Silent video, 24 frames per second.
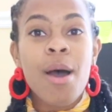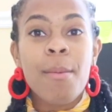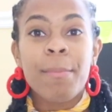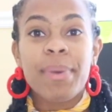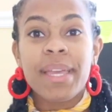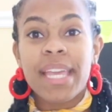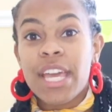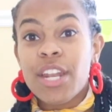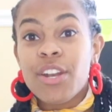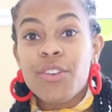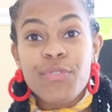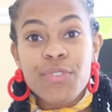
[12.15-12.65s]

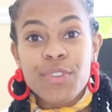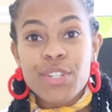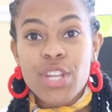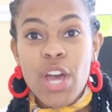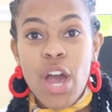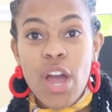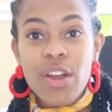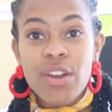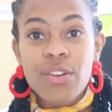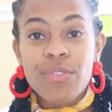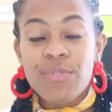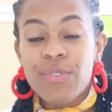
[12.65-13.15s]
beginner
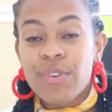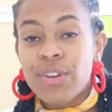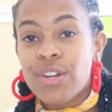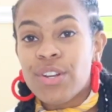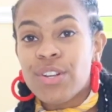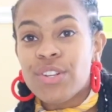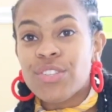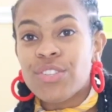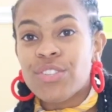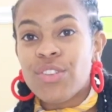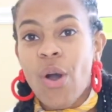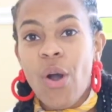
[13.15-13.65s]

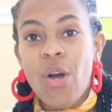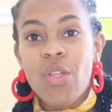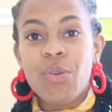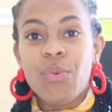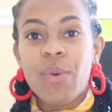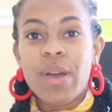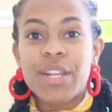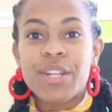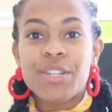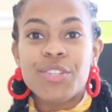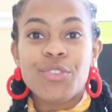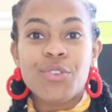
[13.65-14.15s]
photographers all the
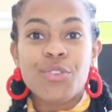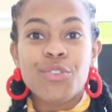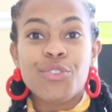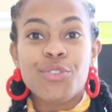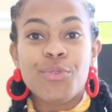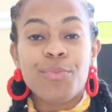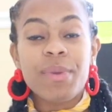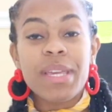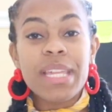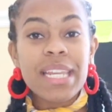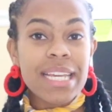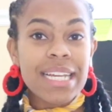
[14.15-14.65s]
way to
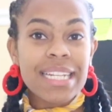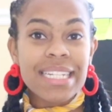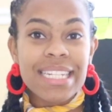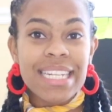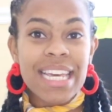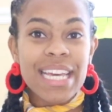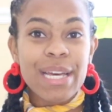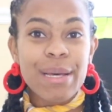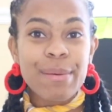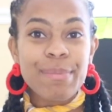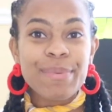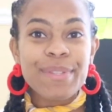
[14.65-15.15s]
social media
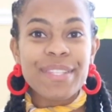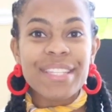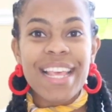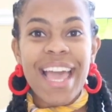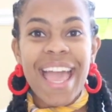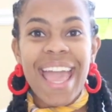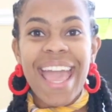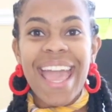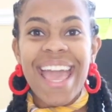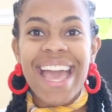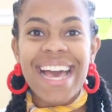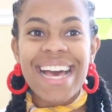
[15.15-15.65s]
tips
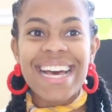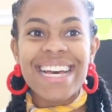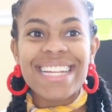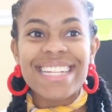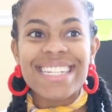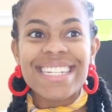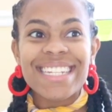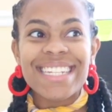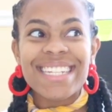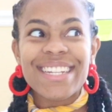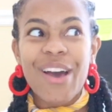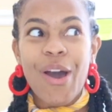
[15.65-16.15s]

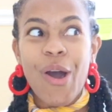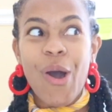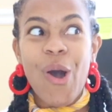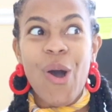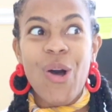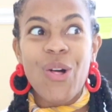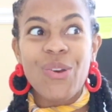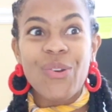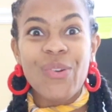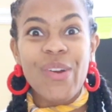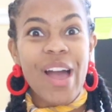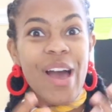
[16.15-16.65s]
and
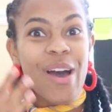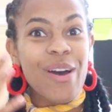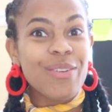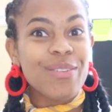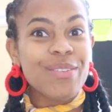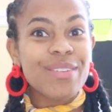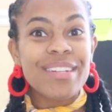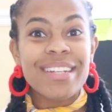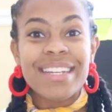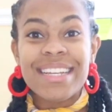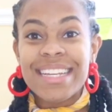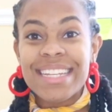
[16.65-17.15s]
all
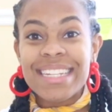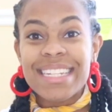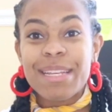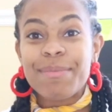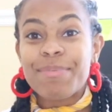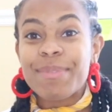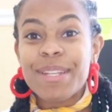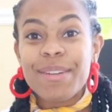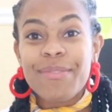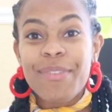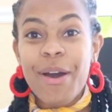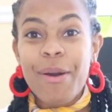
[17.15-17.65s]
around
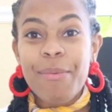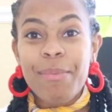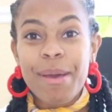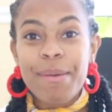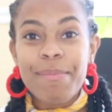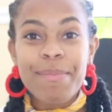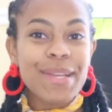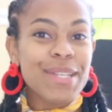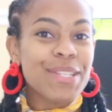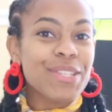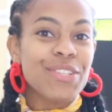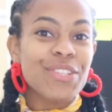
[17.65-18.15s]
tips that have helped my
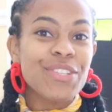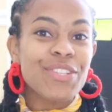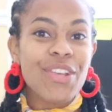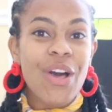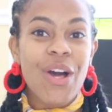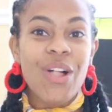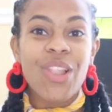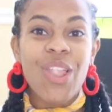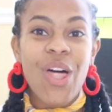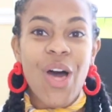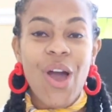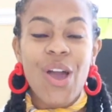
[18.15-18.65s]
business
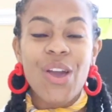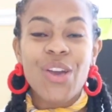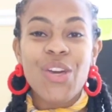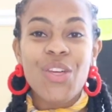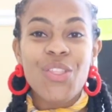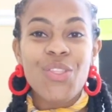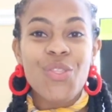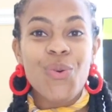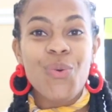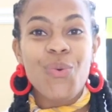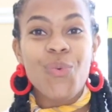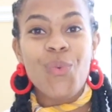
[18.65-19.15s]

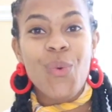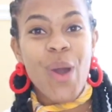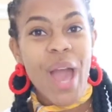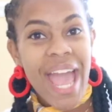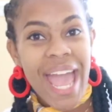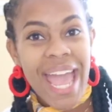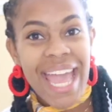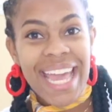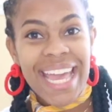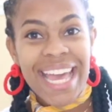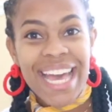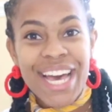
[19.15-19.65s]
along the
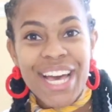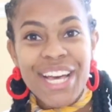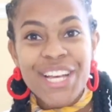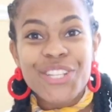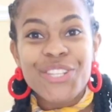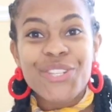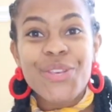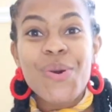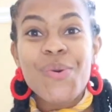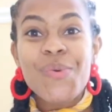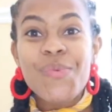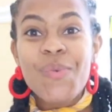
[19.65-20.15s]
way.
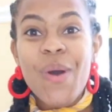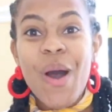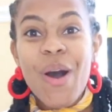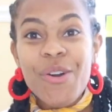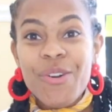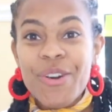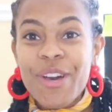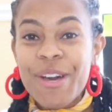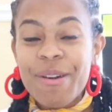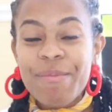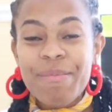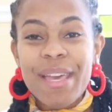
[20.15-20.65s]
So
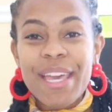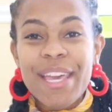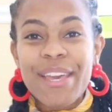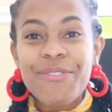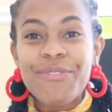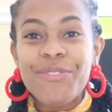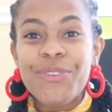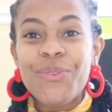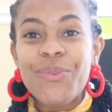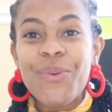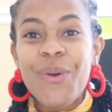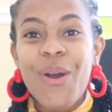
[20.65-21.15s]
welcome
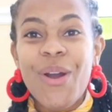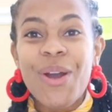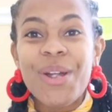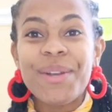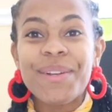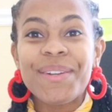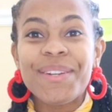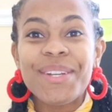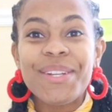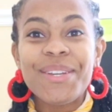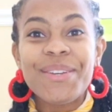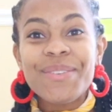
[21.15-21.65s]
if you are
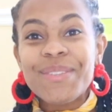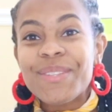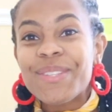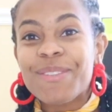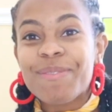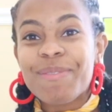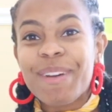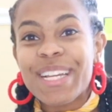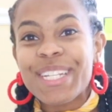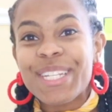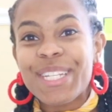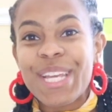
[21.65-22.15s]
new to
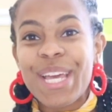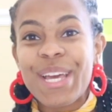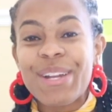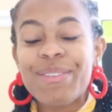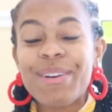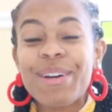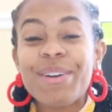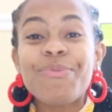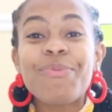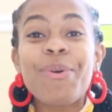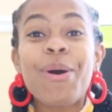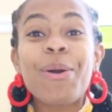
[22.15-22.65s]
my channel,
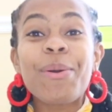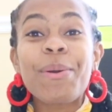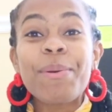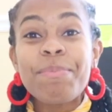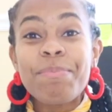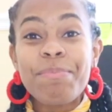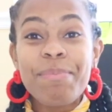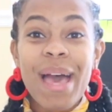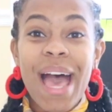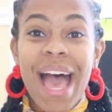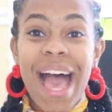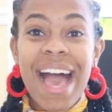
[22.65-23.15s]
and
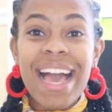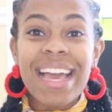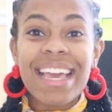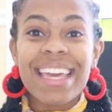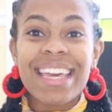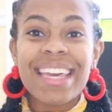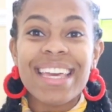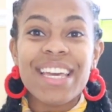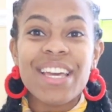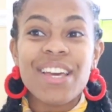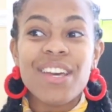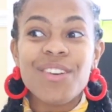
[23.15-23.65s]
welcome back
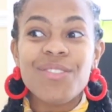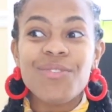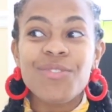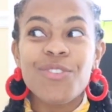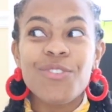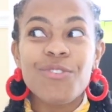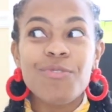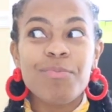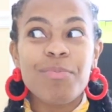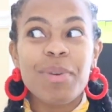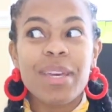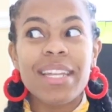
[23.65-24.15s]
if
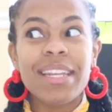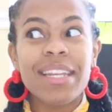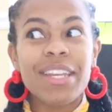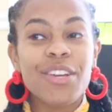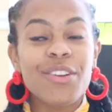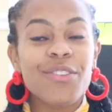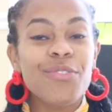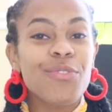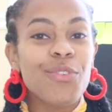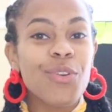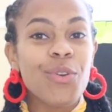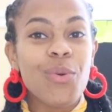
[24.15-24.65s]
you've been
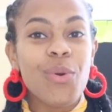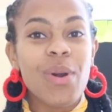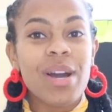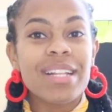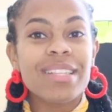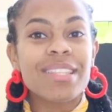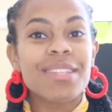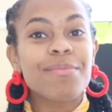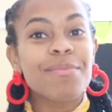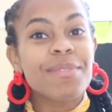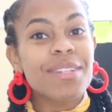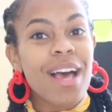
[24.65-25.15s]
here for
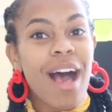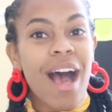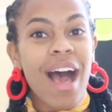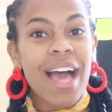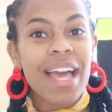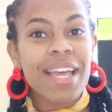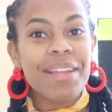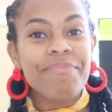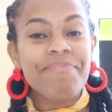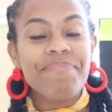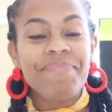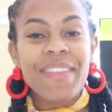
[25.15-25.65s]
quite some
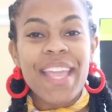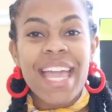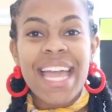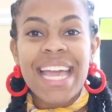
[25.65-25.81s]
time.